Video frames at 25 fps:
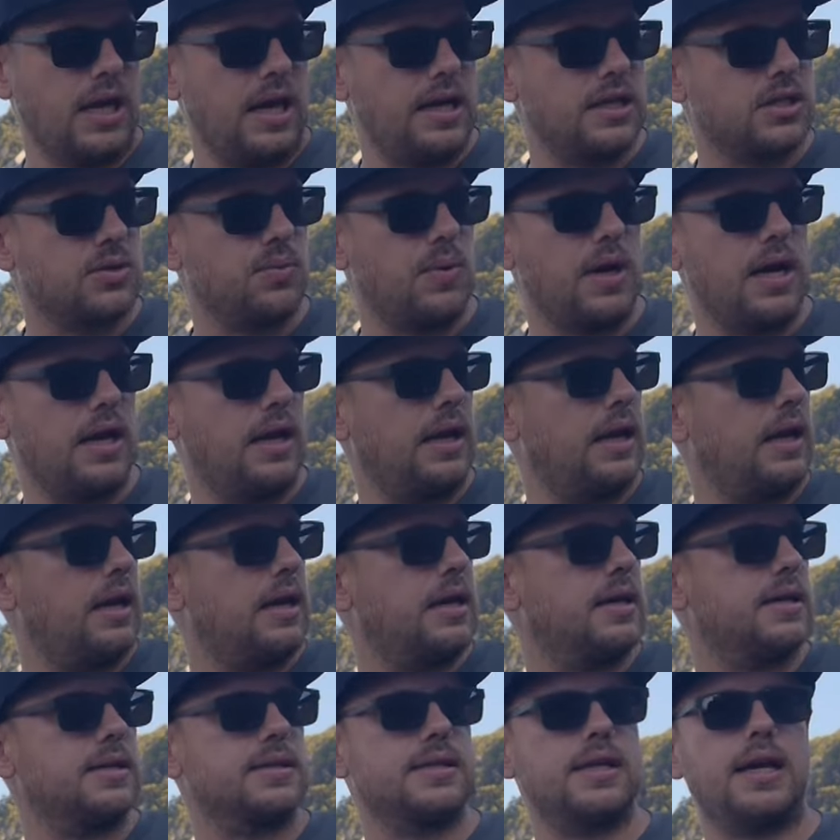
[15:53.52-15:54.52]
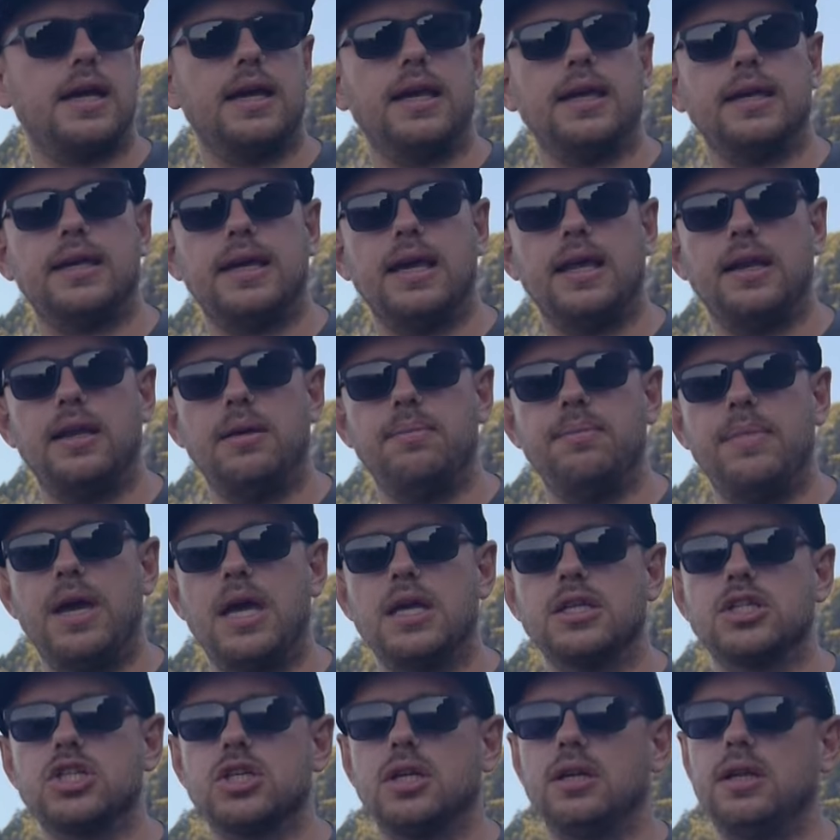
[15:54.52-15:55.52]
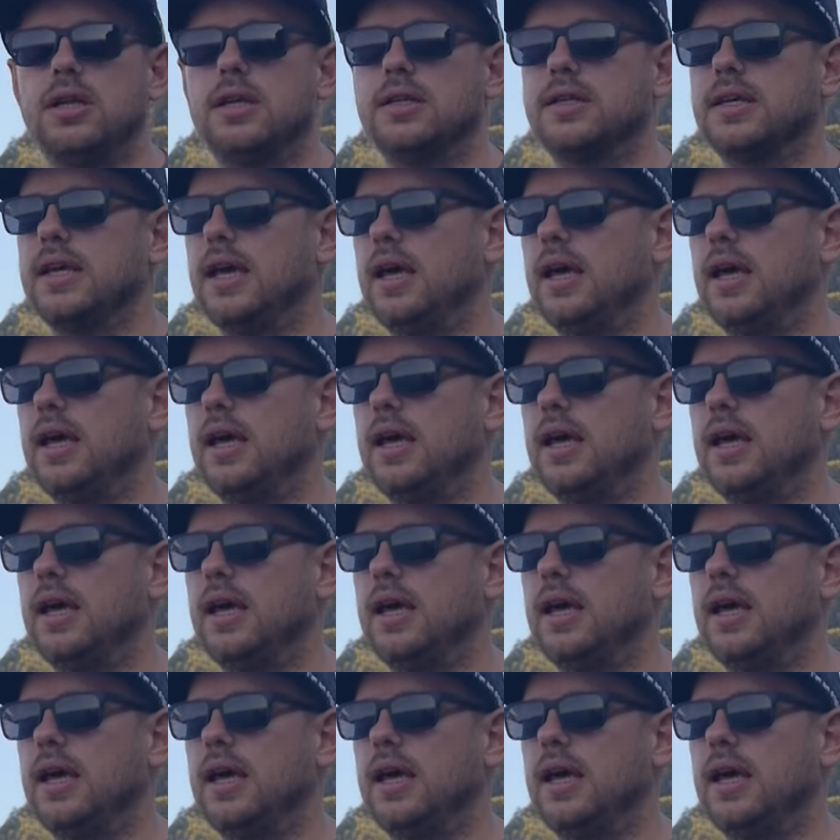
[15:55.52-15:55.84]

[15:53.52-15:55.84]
as well as I can imagine